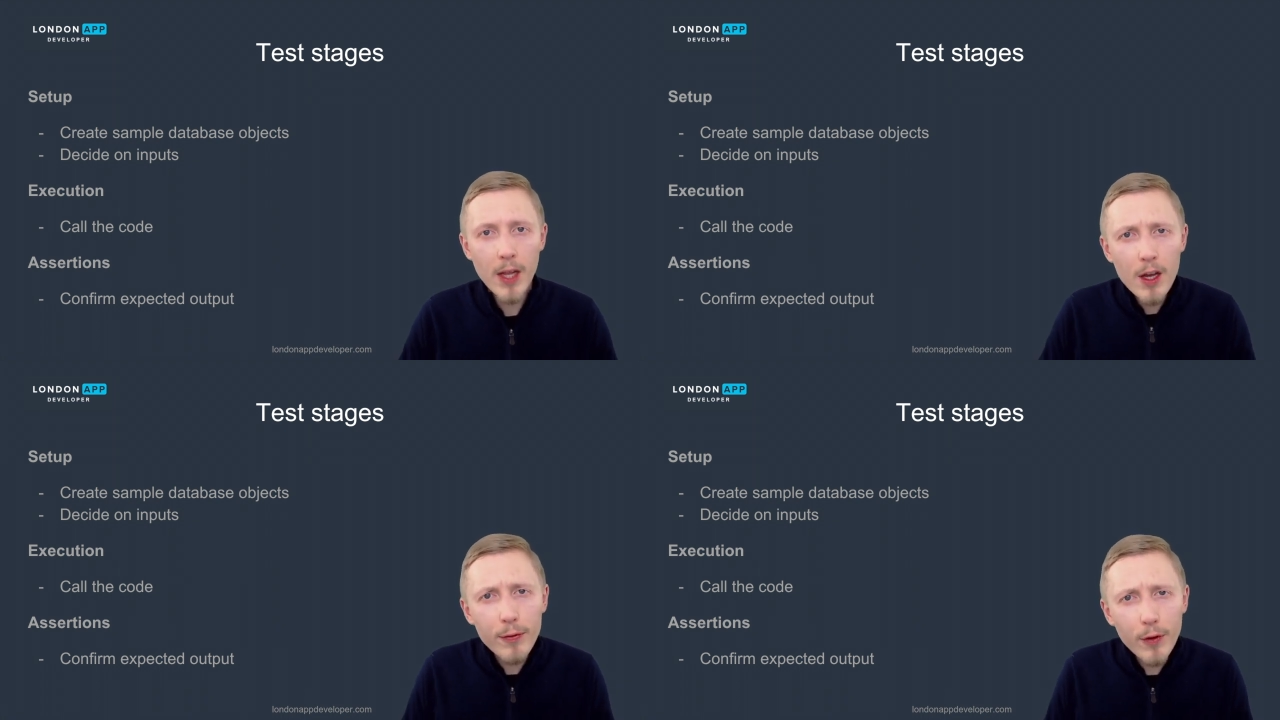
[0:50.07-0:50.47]

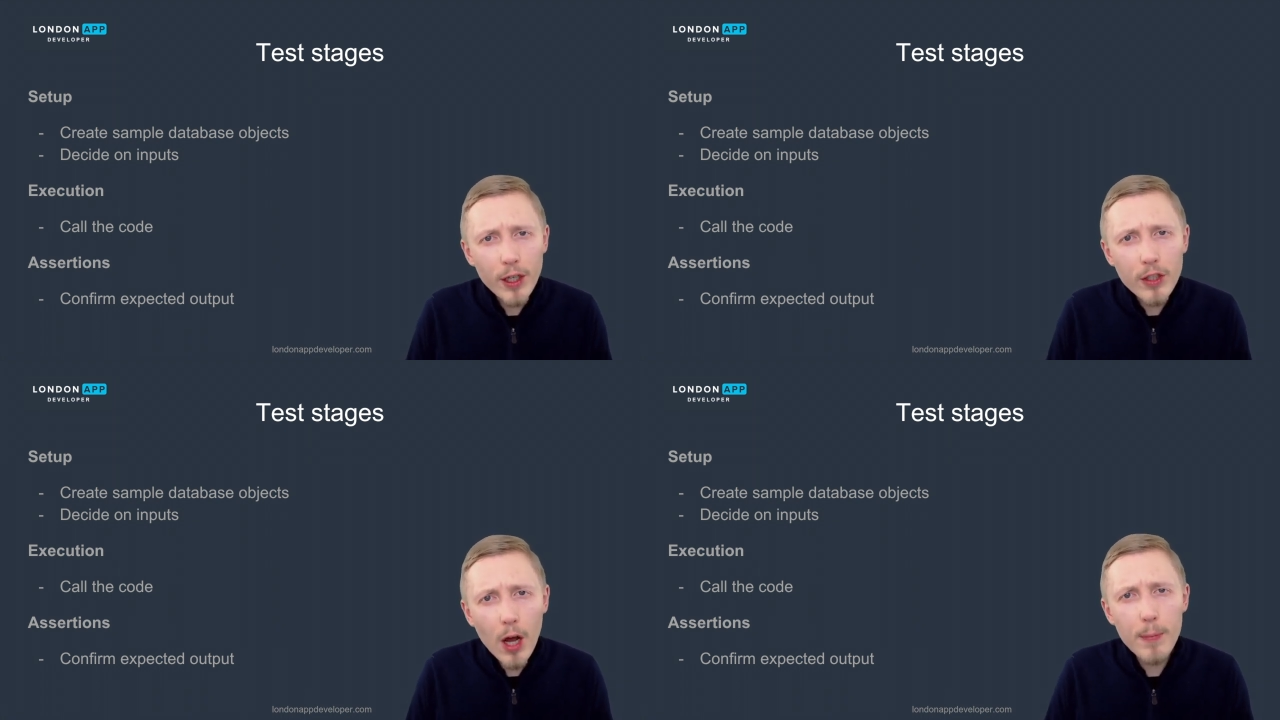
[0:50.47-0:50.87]
For
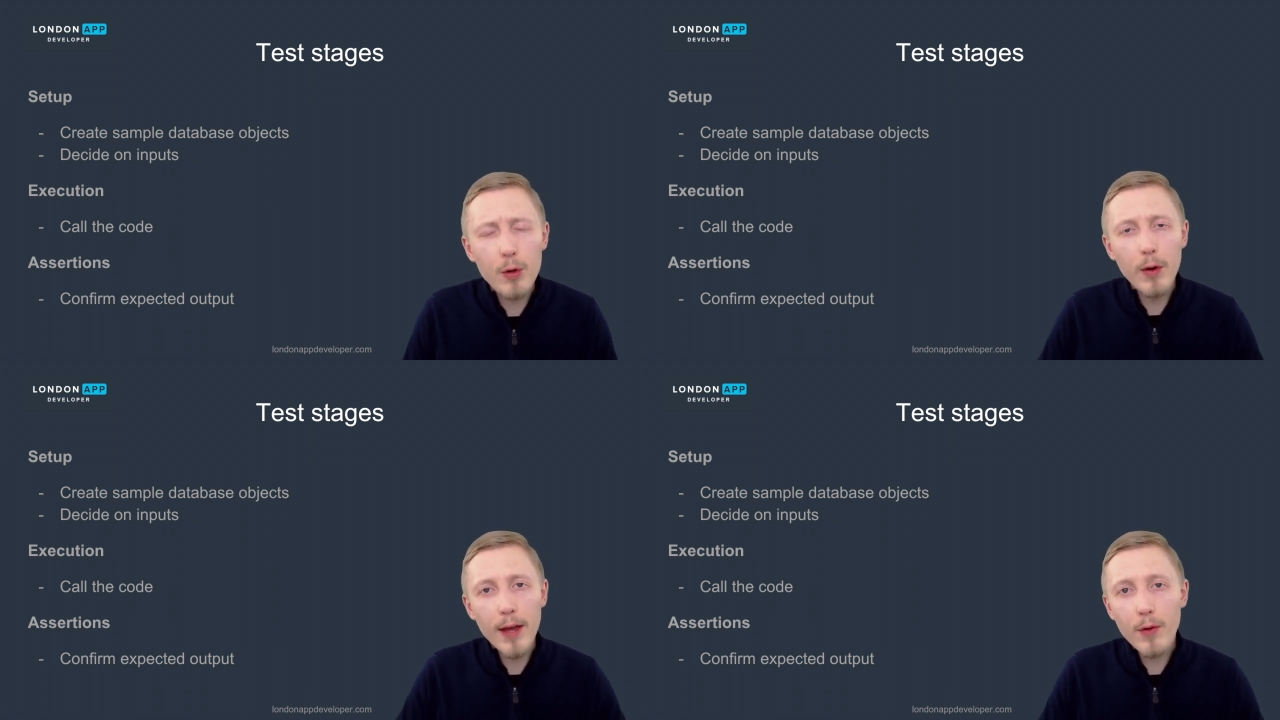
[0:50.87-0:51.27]

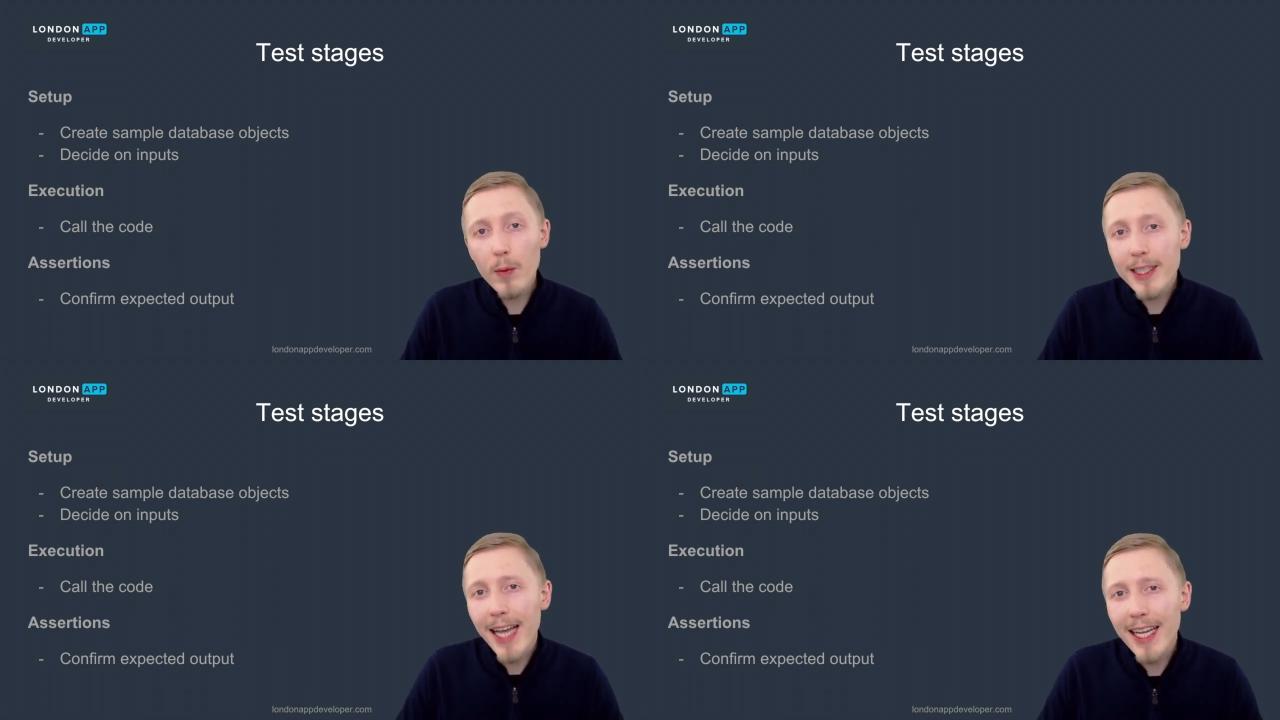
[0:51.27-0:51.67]
example, if we
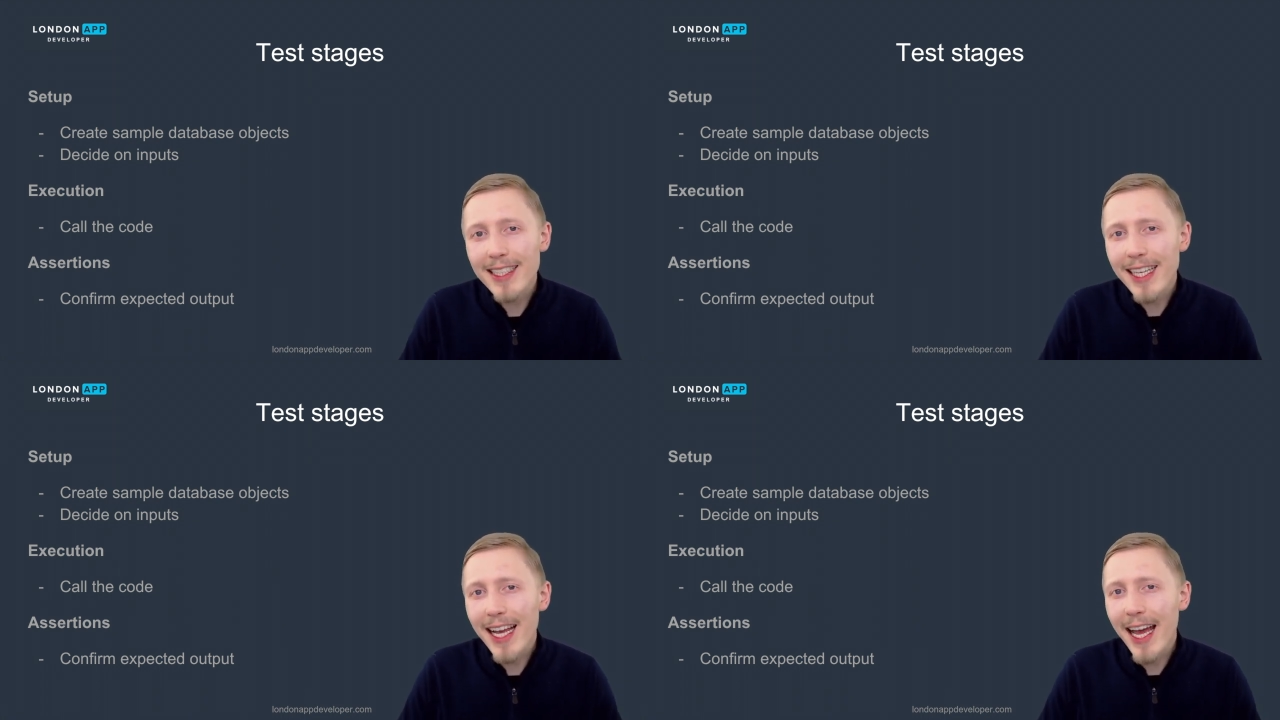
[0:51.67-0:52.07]
were
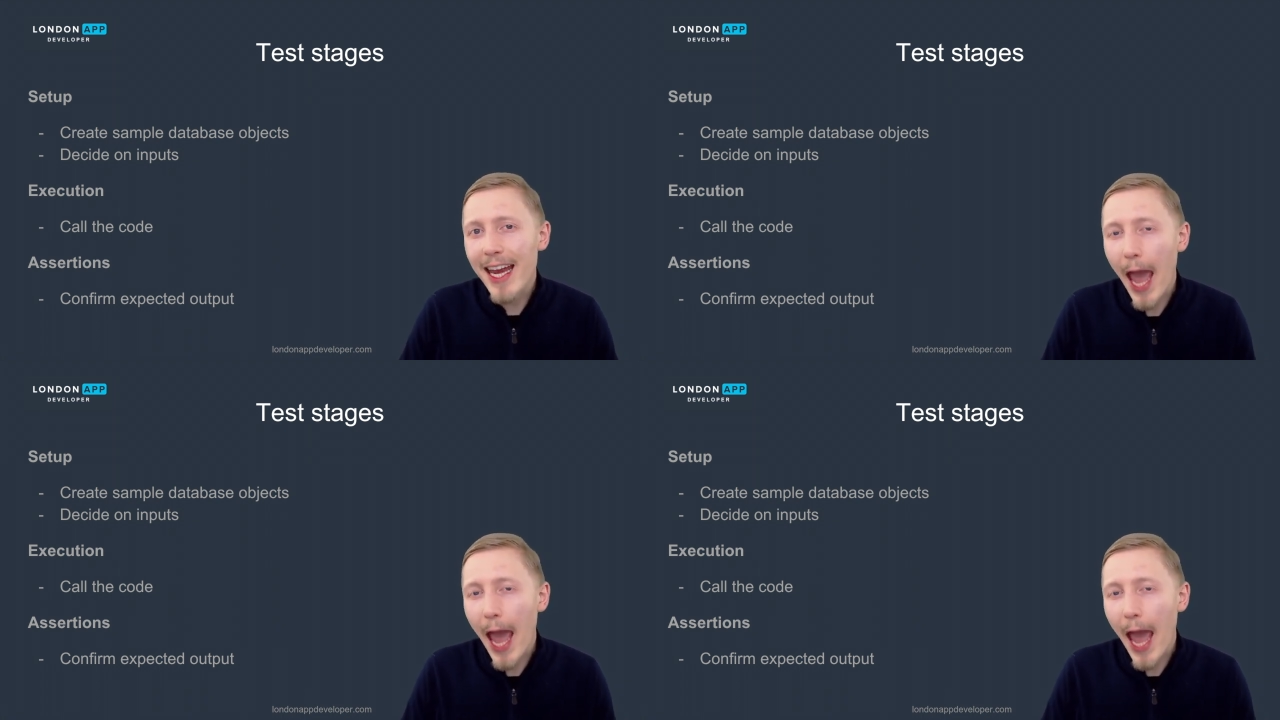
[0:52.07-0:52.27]
testing an